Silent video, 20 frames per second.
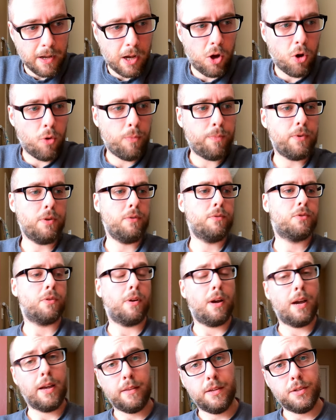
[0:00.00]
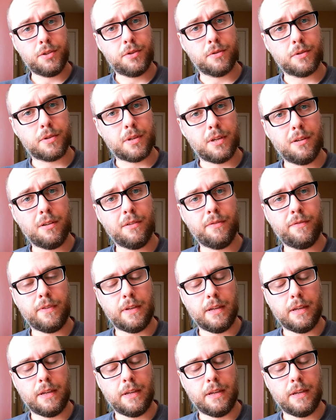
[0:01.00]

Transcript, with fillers: I hope you try this yourself.